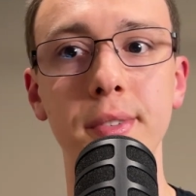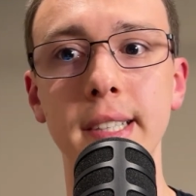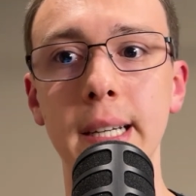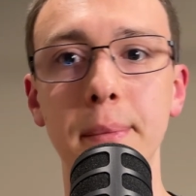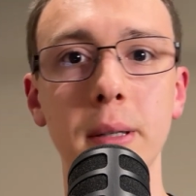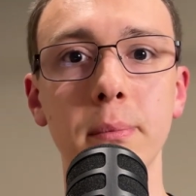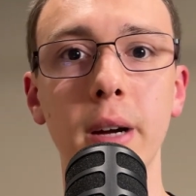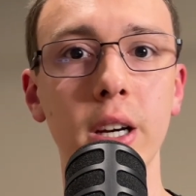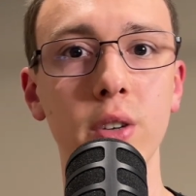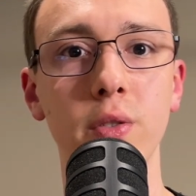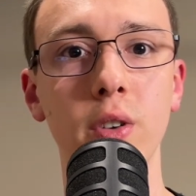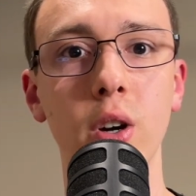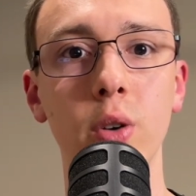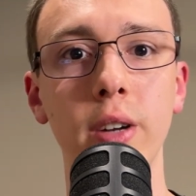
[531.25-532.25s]
set up your
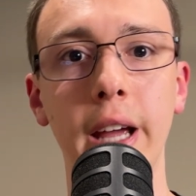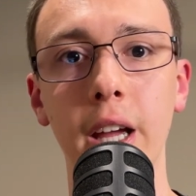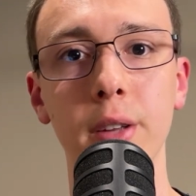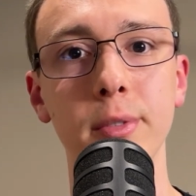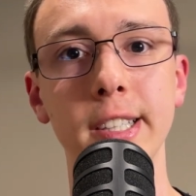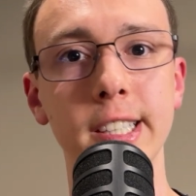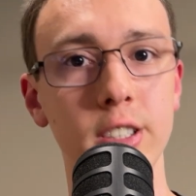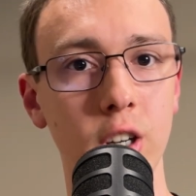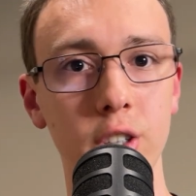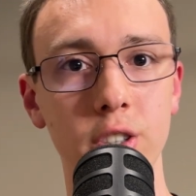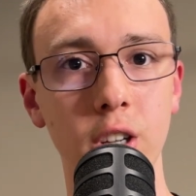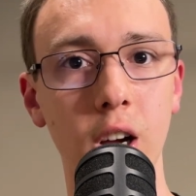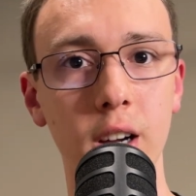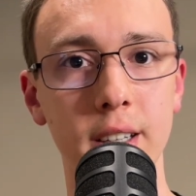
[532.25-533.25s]
microphone, and start
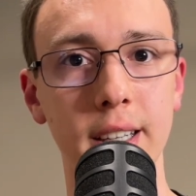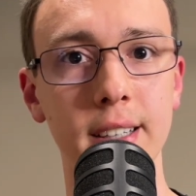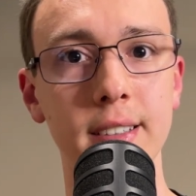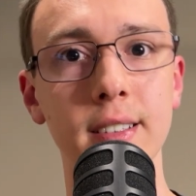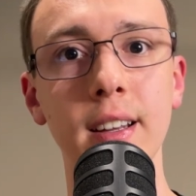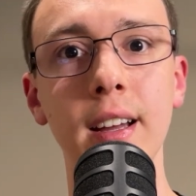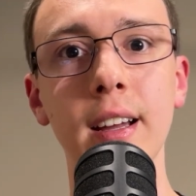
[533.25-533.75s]
talking.